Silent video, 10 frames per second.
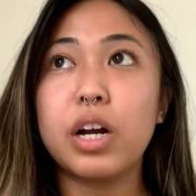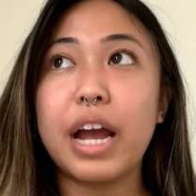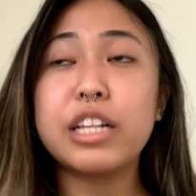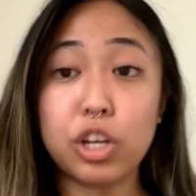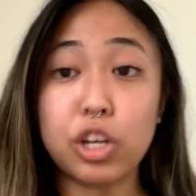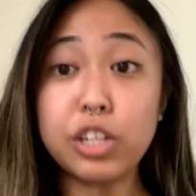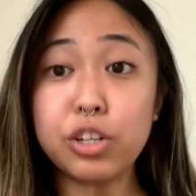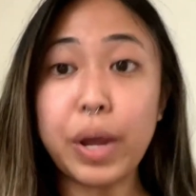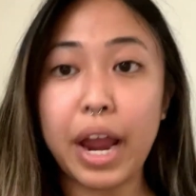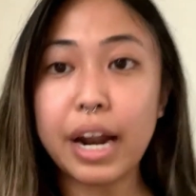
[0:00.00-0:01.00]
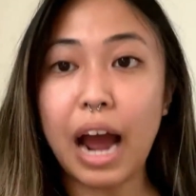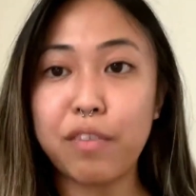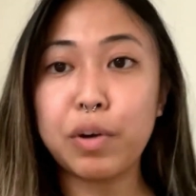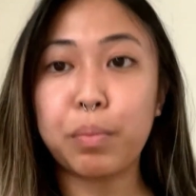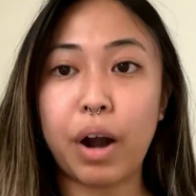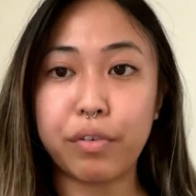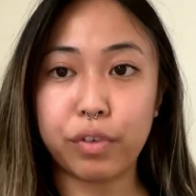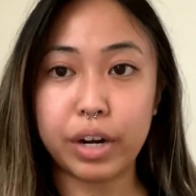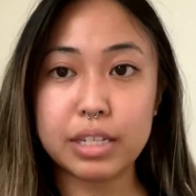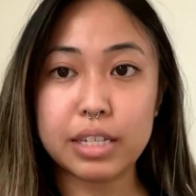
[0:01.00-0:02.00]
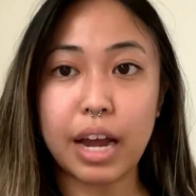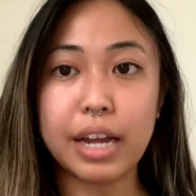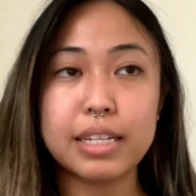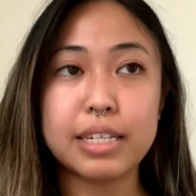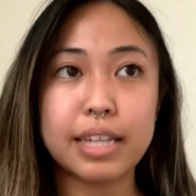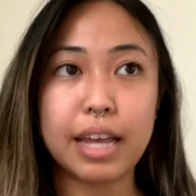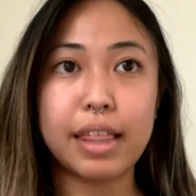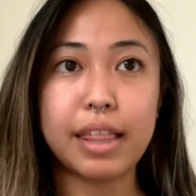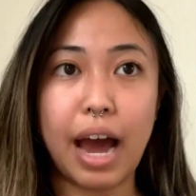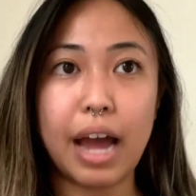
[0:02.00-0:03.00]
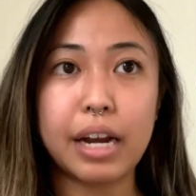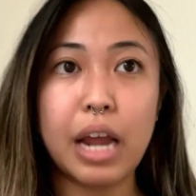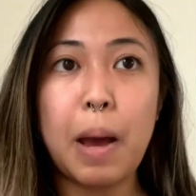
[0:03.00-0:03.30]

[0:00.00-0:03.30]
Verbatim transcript: It's okay to have a preference, I can say that,